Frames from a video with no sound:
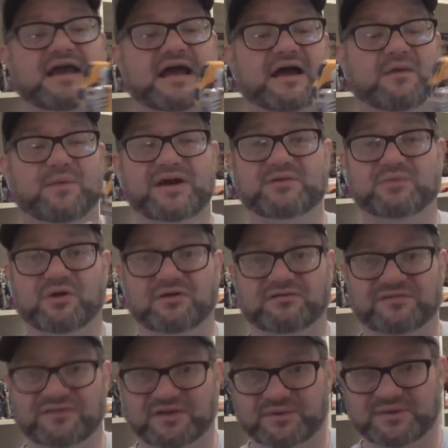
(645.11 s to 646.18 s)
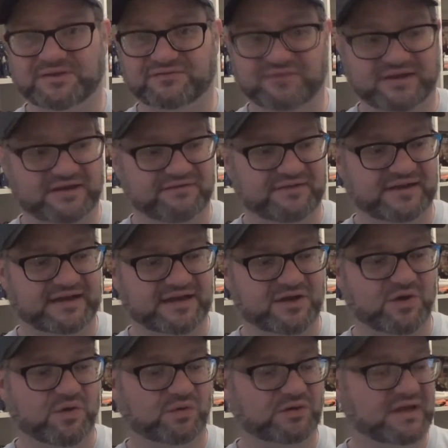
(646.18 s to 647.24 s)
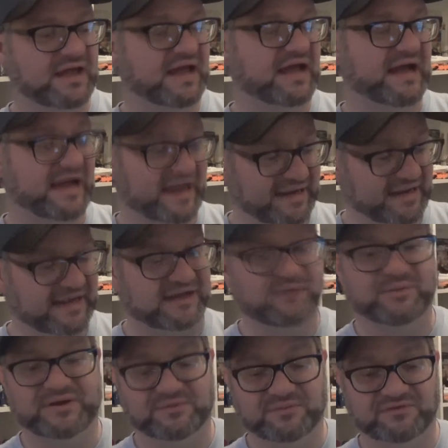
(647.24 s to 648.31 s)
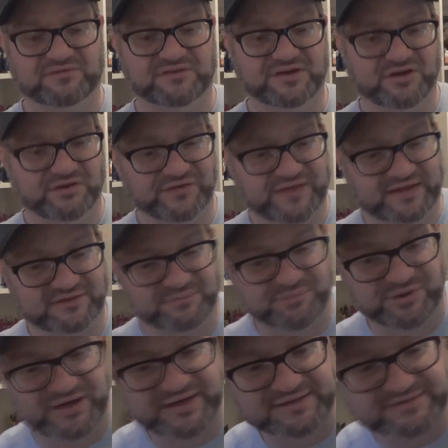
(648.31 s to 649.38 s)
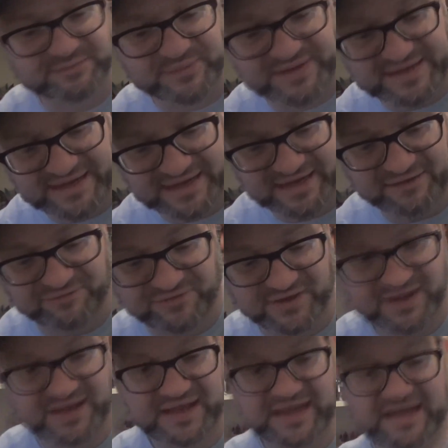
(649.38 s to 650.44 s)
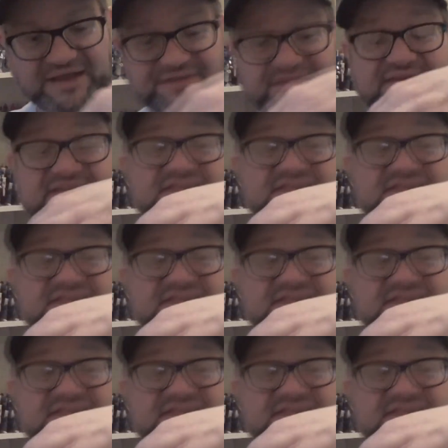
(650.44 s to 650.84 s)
Widwolf, who is really, really cool. I like Widwolf a lot. That's brilliant. We have, this